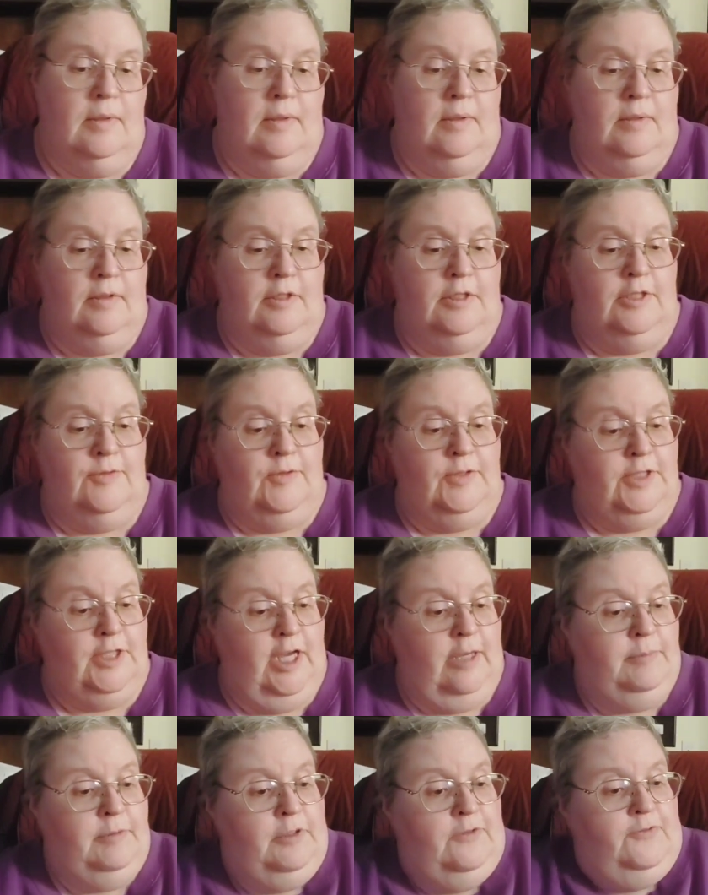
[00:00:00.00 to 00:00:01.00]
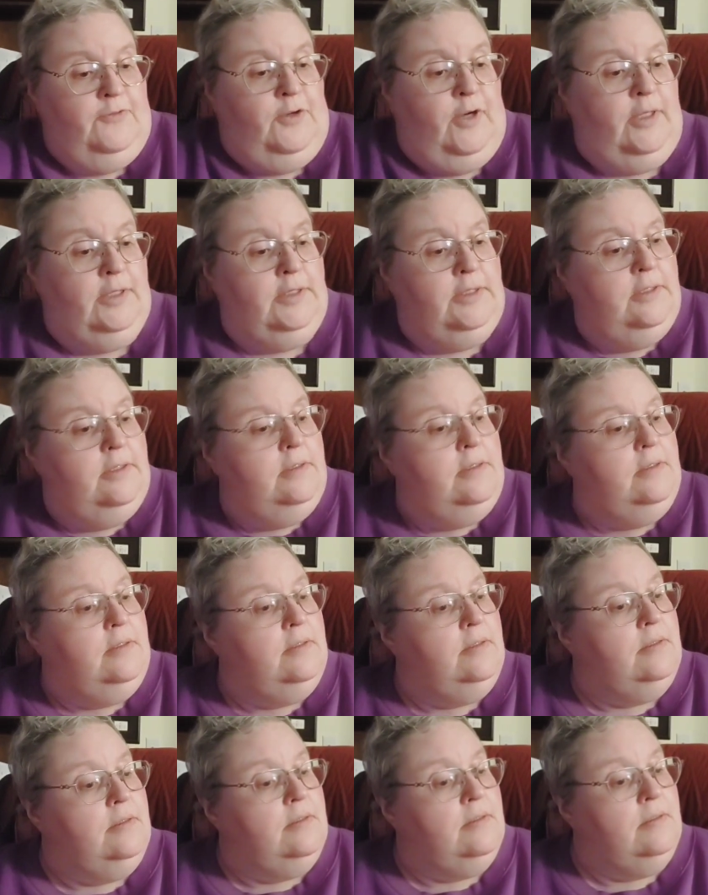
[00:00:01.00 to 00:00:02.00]
The different types of
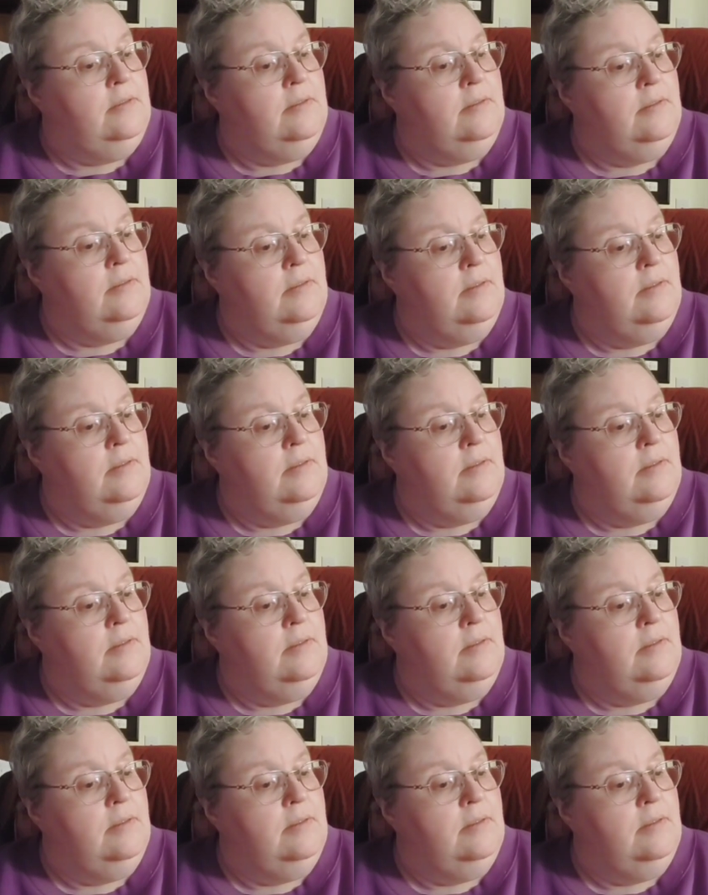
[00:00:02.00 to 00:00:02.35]
faucets,